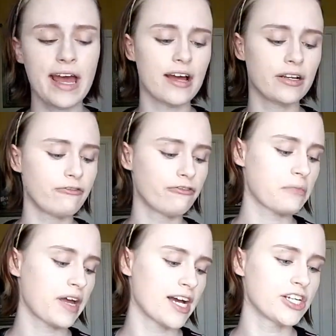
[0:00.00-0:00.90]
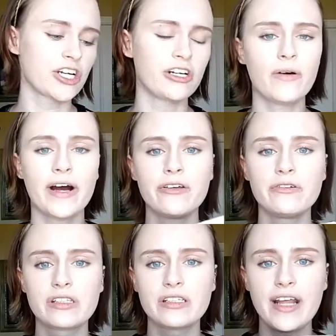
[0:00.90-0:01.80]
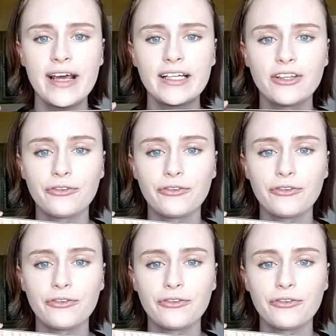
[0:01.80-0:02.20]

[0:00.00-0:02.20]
and for my eyeshadow I use the Naked